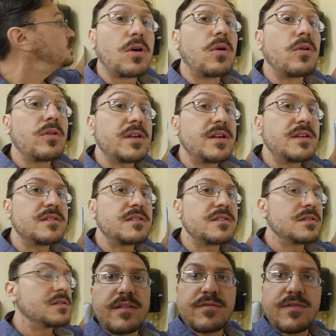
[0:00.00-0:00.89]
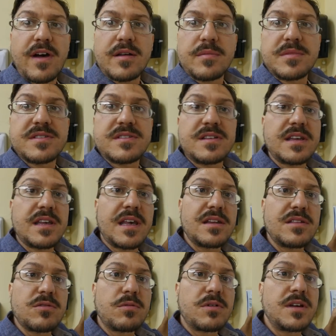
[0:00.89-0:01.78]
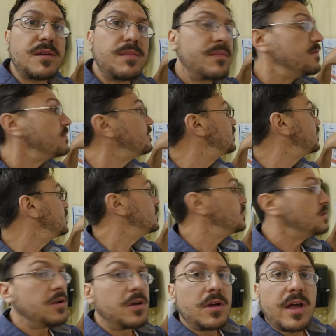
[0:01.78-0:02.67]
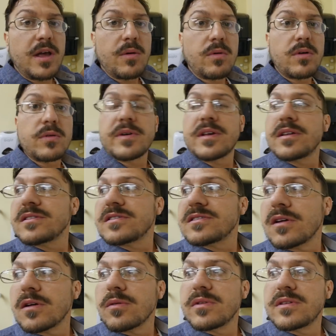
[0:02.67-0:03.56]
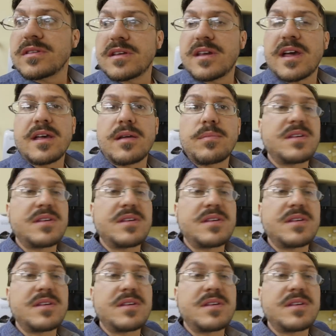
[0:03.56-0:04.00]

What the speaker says: Polys, and vitamin CK3. And what are we going to start with today?